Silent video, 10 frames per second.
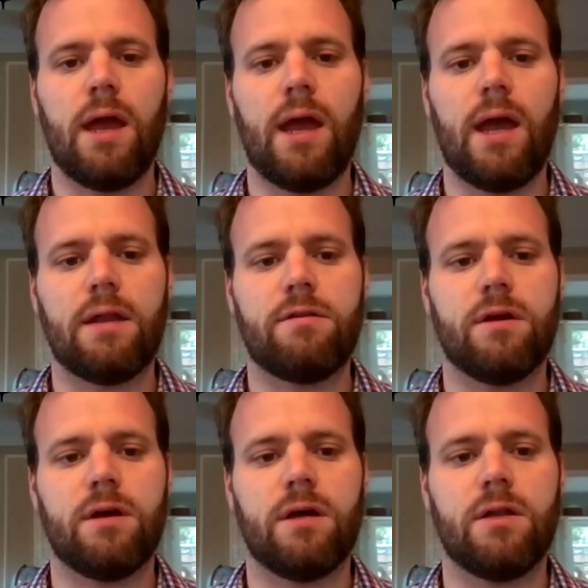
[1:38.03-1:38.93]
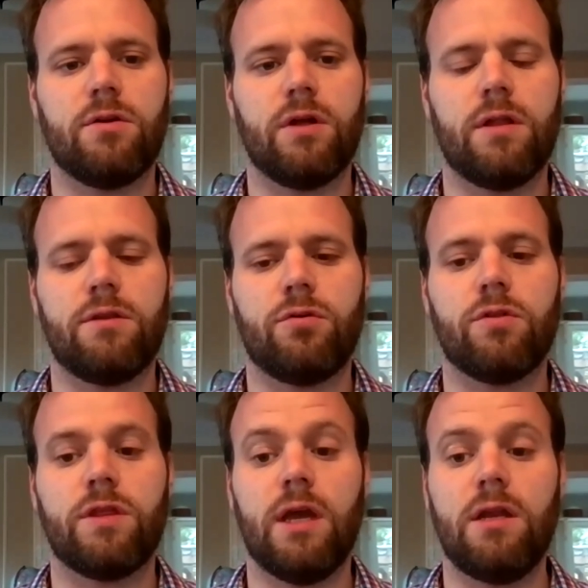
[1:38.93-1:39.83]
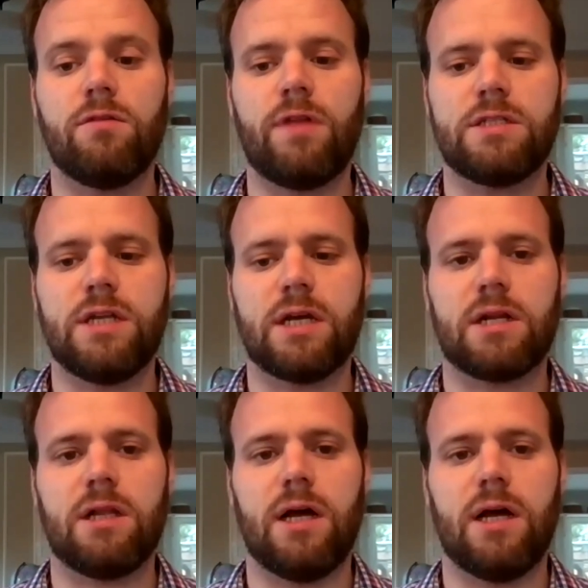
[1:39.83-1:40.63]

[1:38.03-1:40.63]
toward the end of that second